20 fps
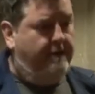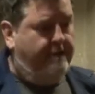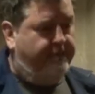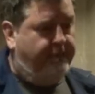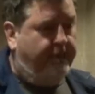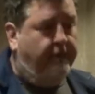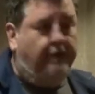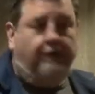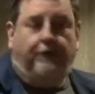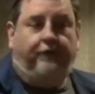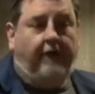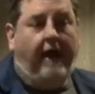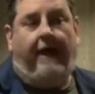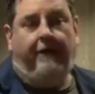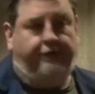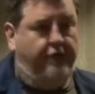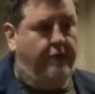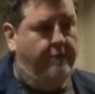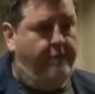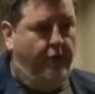for their
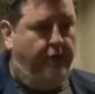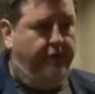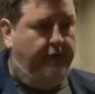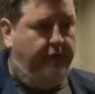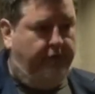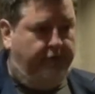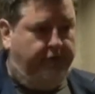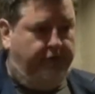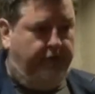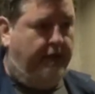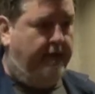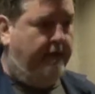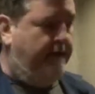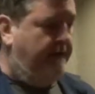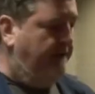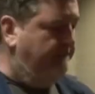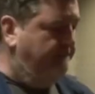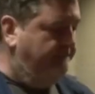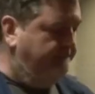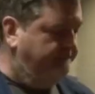disaster movies. Uh,